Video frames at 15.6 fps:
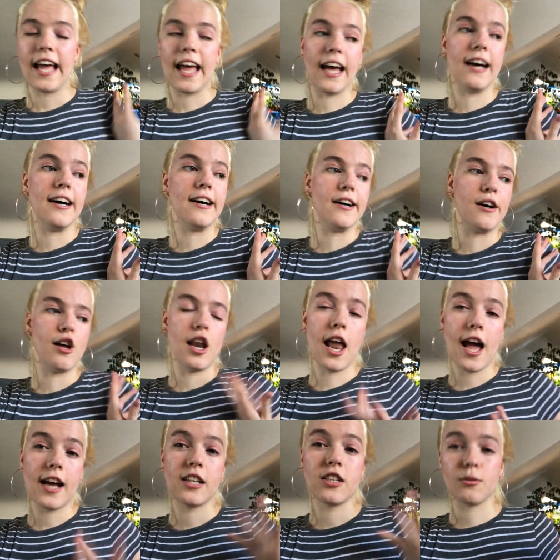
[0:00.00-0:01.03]
Uh,
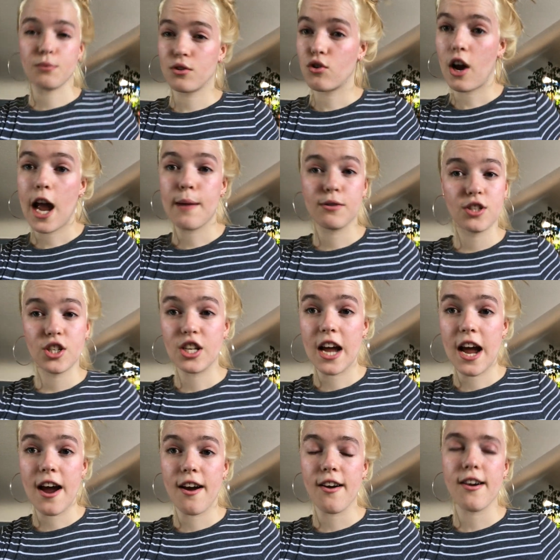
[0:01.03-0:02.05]
like, subscribe,
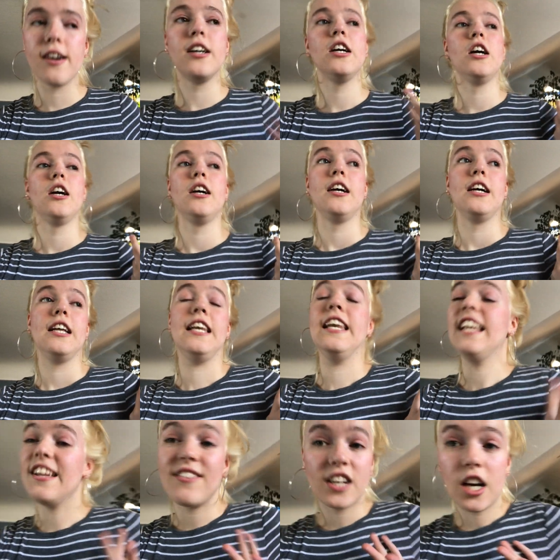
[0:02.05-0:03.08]
share,
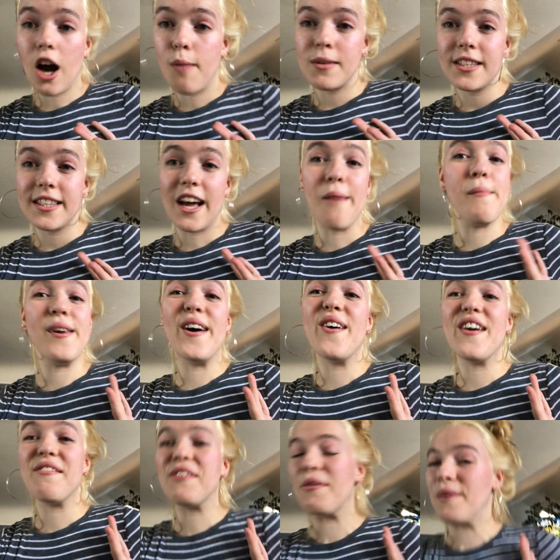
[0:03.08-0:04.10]
leave a comment down below
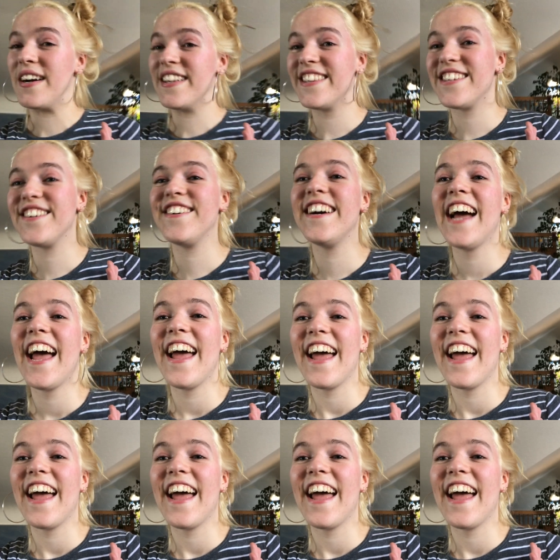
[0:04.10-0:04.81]
if you want to.